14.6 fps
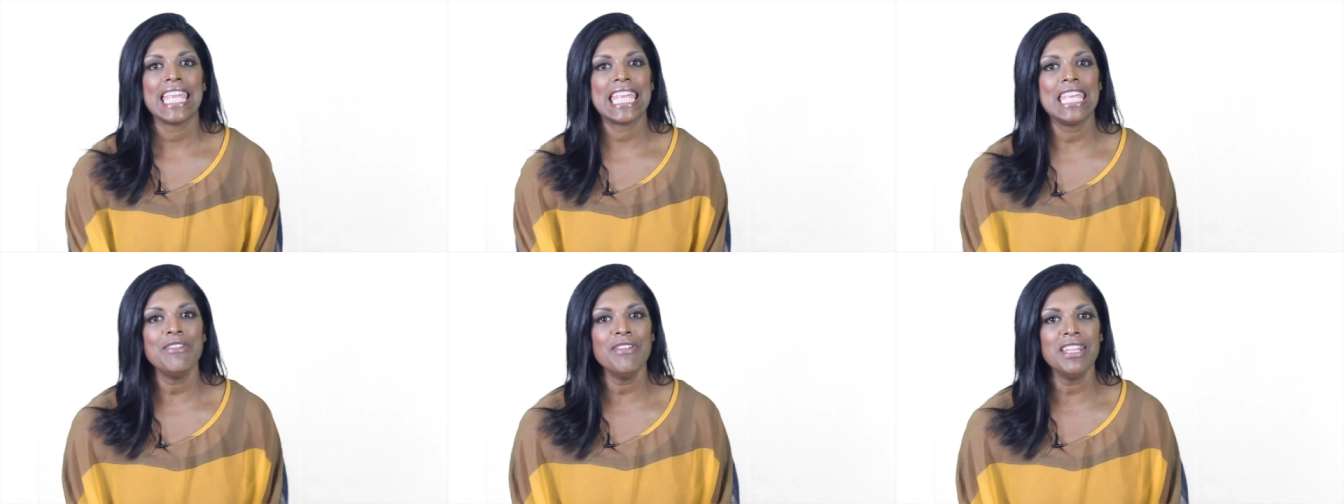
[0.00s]

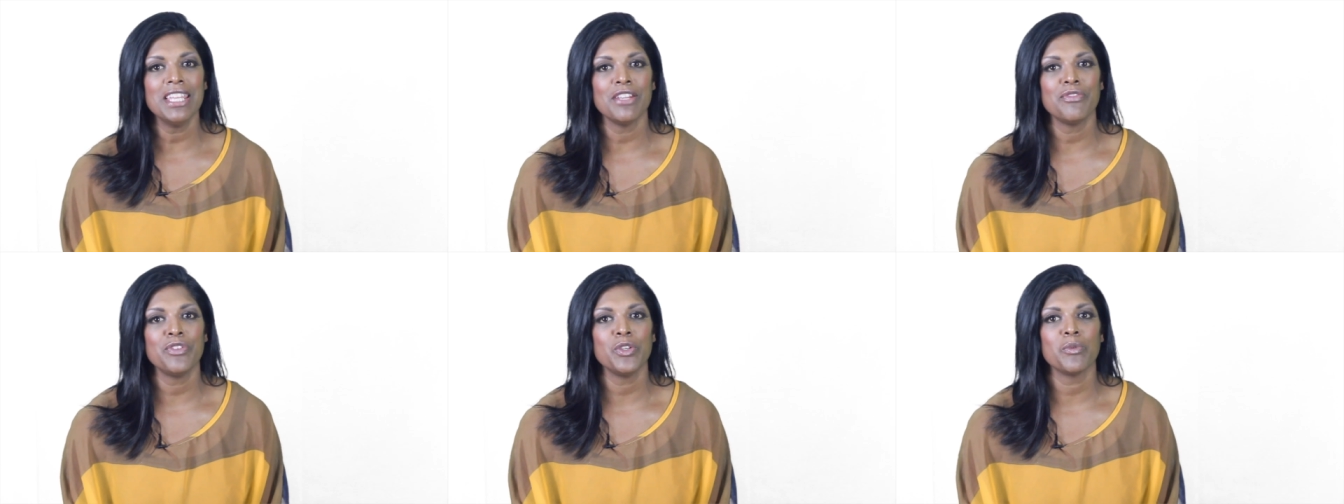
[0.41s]
Even
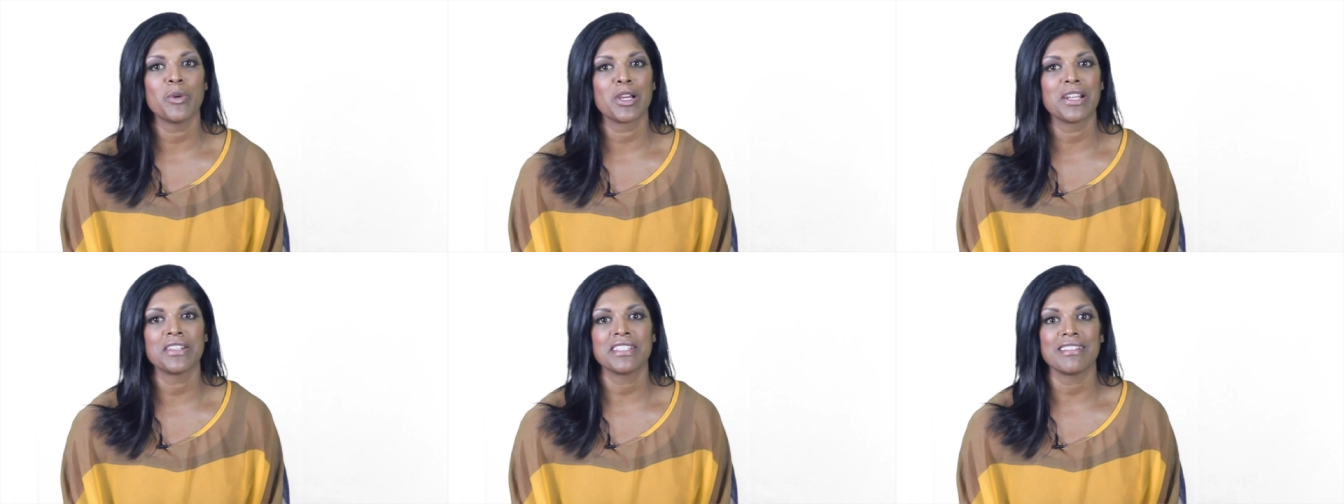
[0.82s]
if you
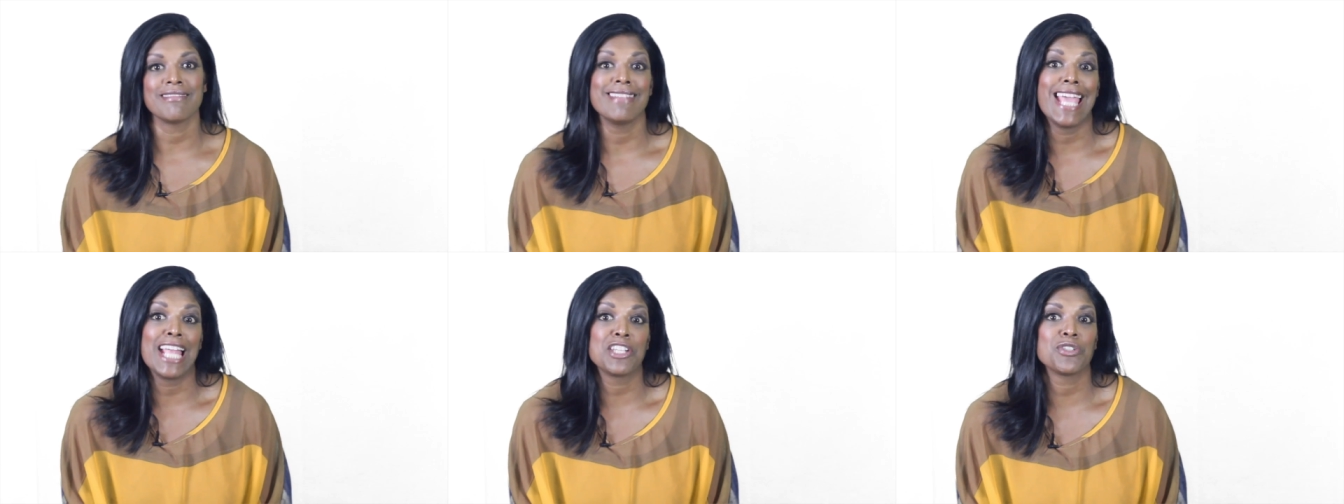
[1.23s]
weren't
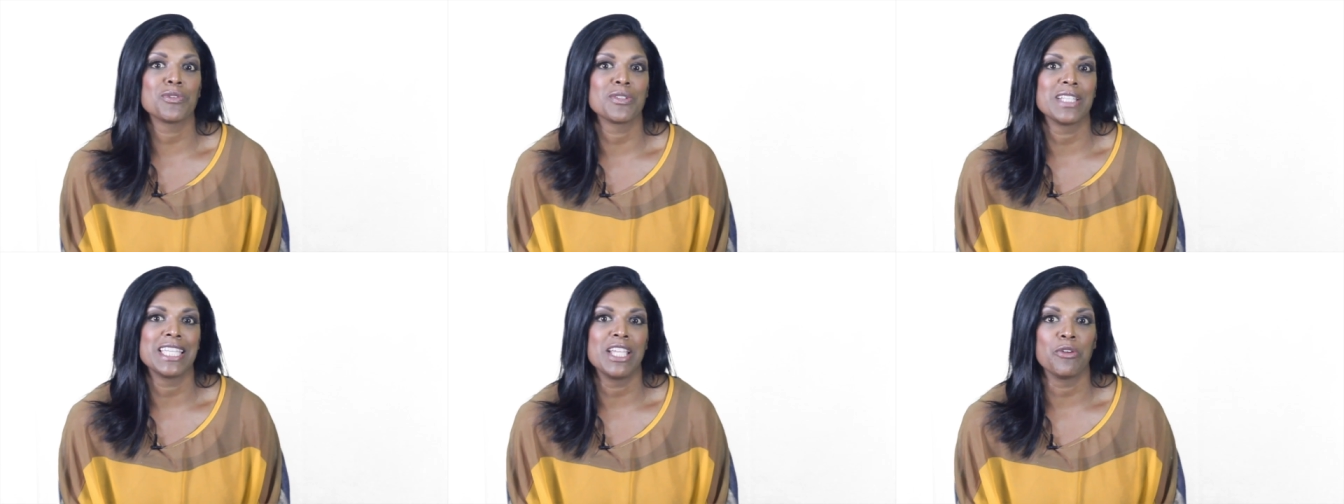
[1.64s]

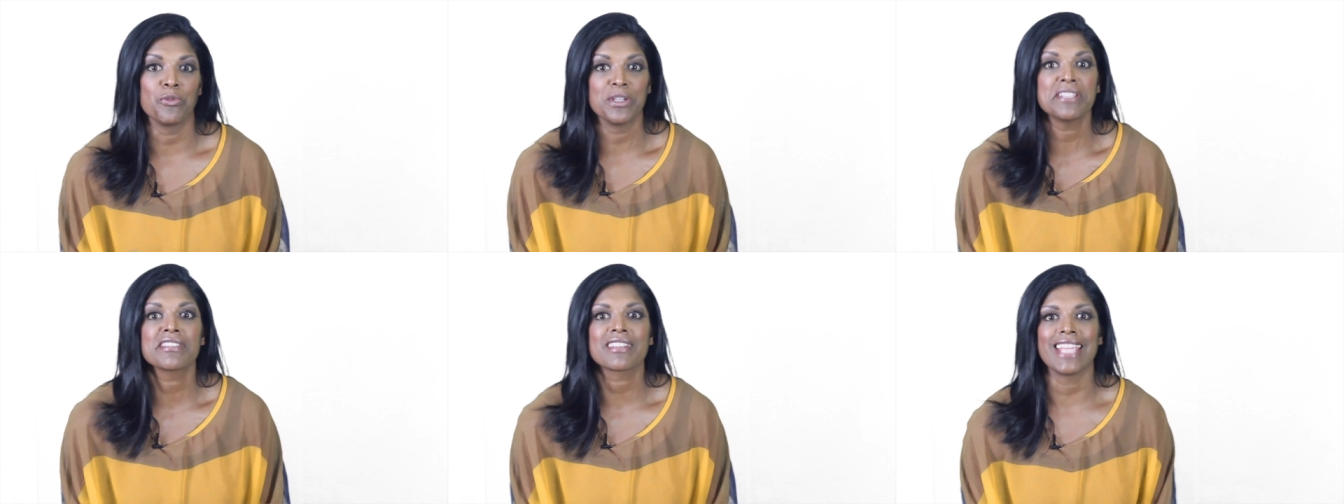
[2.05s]
naturally a
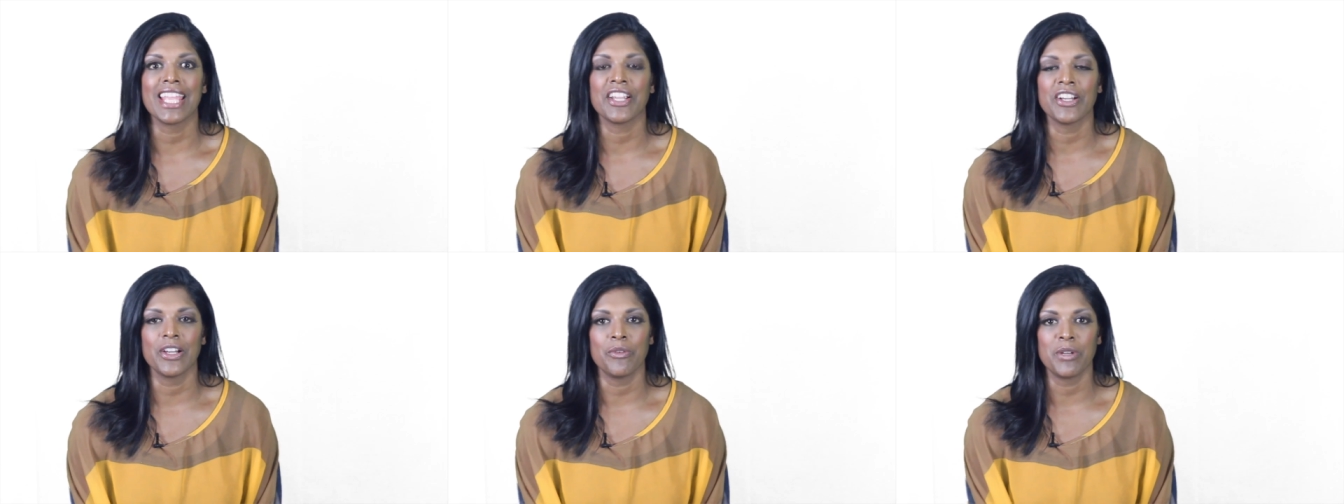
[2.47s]
risk
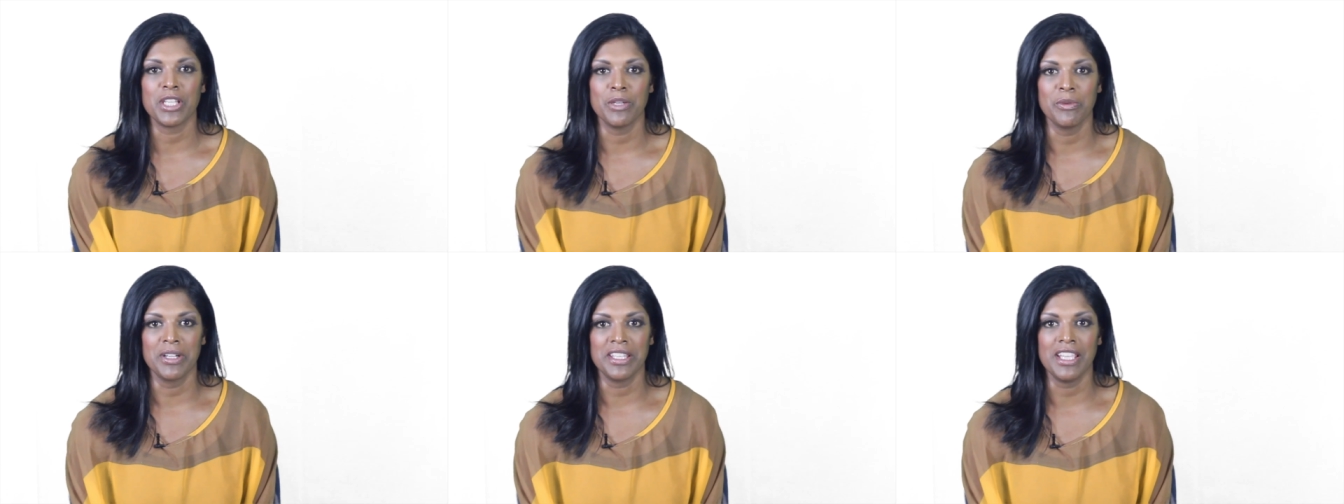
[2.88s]
taker when
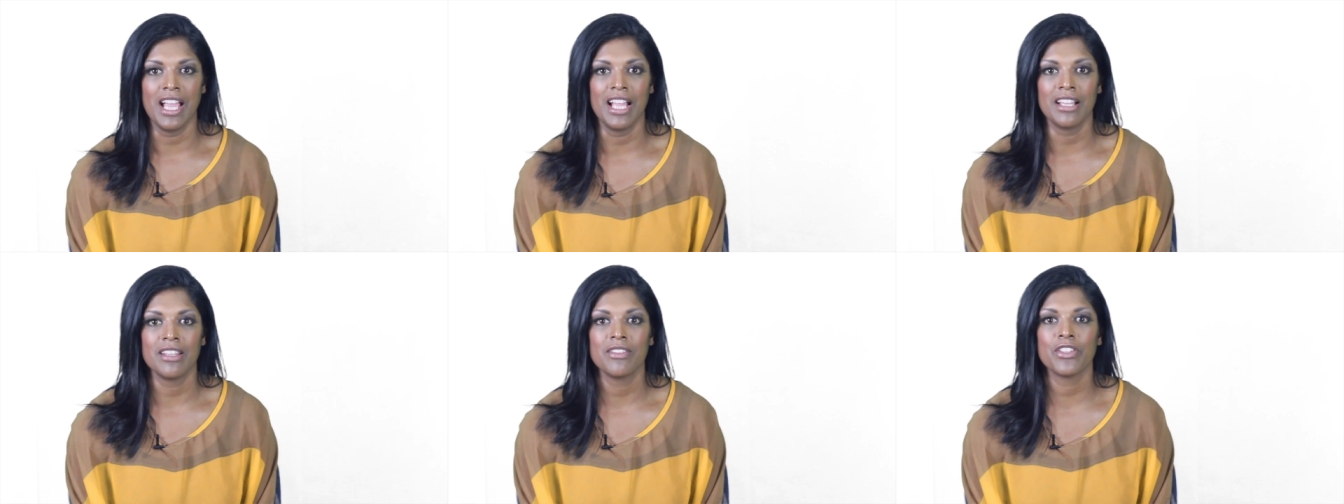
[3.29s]
you were
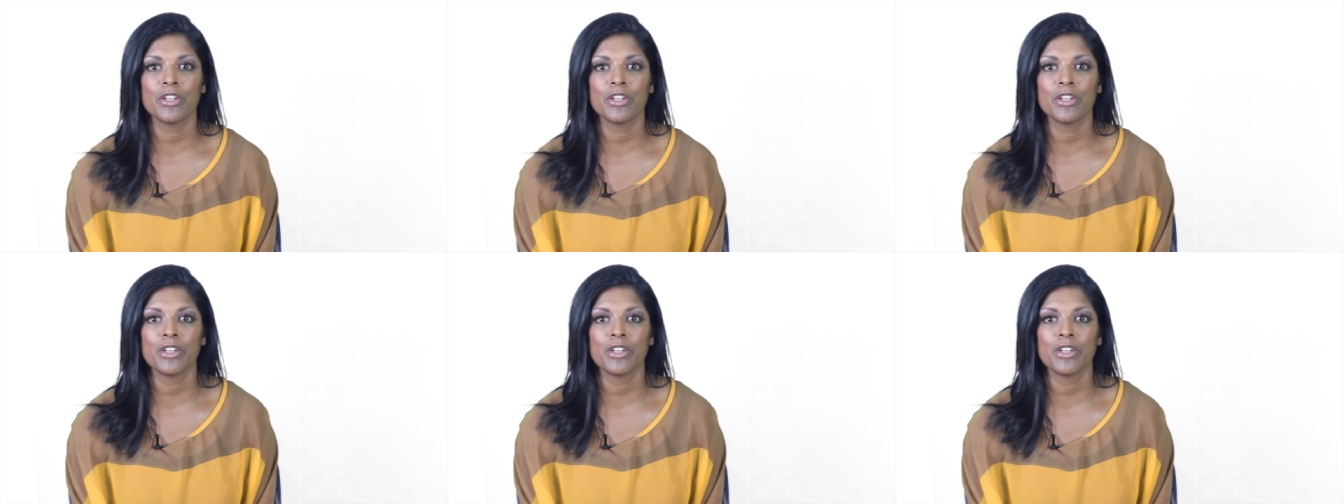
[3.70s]
young,